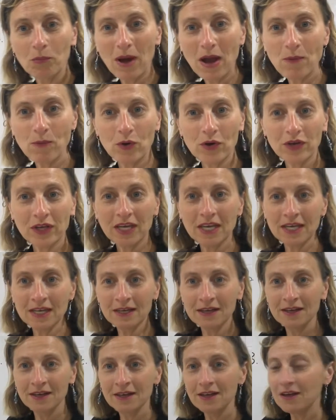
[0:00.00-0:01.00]
my working.
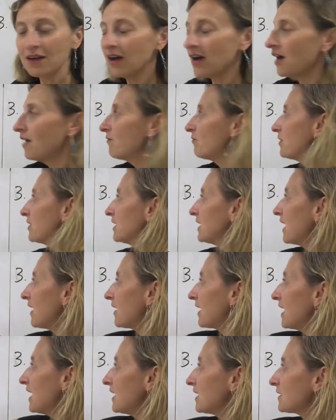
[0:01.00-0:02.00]
I've written out
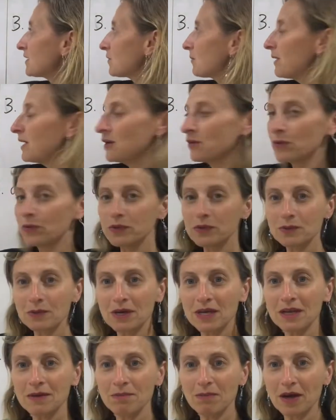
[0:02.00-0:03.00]
x squared all
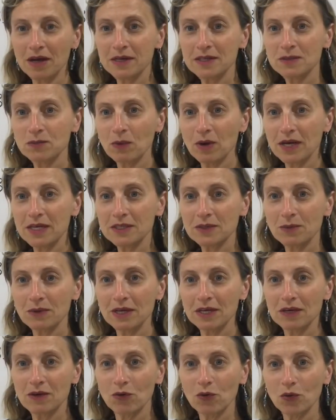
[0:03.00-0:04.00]
squared minus y
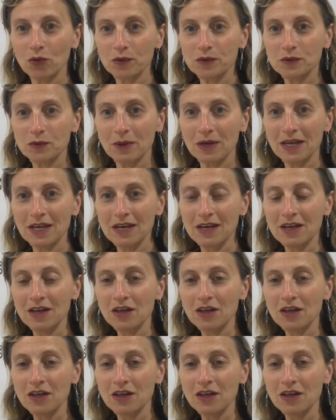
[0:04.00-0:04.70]
squared all squared.